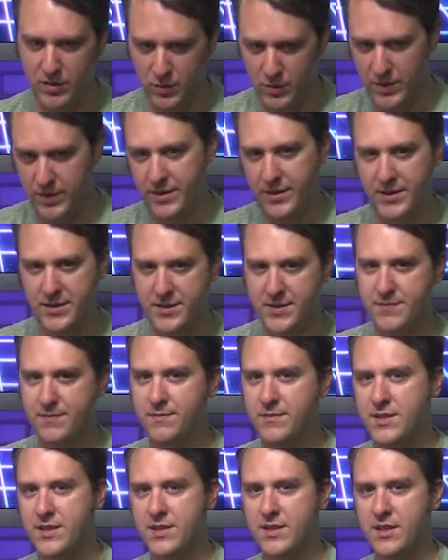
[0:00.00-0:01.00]
the one that's
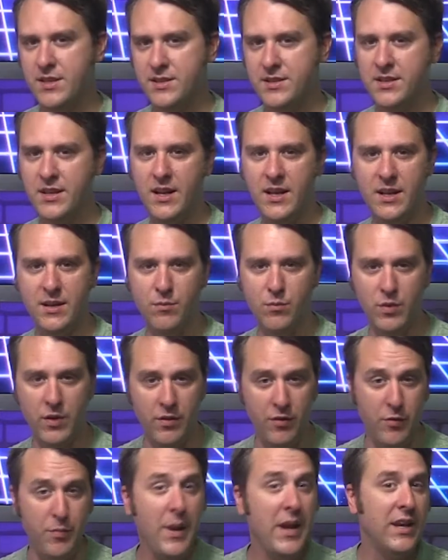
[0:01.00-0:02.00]
a synonym
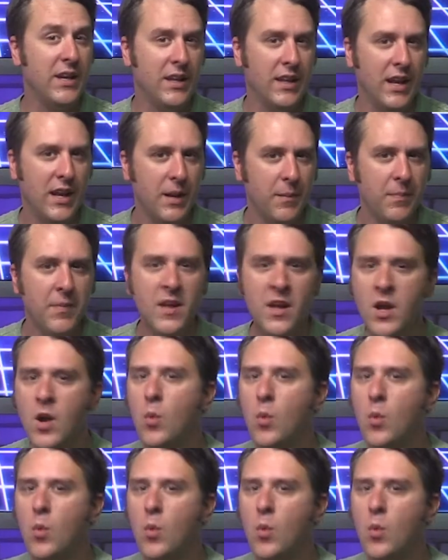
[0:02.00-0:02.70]
with speculating,